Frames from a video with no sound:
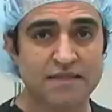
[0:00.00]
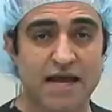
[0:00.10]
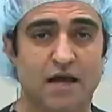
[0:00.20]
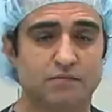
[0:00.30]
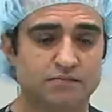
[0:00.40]

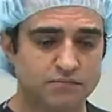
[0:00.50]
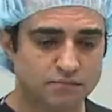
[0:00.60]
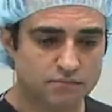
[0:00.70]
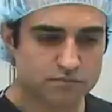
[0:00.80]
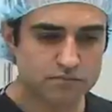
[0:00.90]
Now,
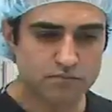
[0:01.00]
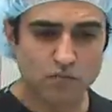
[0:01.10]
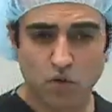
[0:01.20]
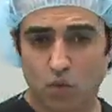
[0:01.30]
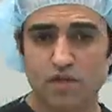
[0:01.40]

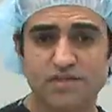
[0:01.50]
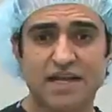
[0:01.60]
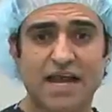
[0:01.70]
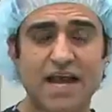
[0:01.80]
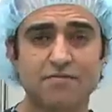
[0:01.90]
once
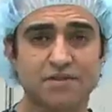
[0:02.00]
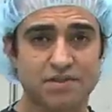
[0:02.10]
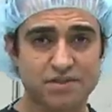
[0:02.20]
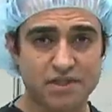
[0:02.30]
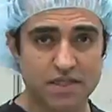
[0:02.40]
that
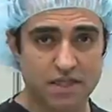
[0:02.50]
happens,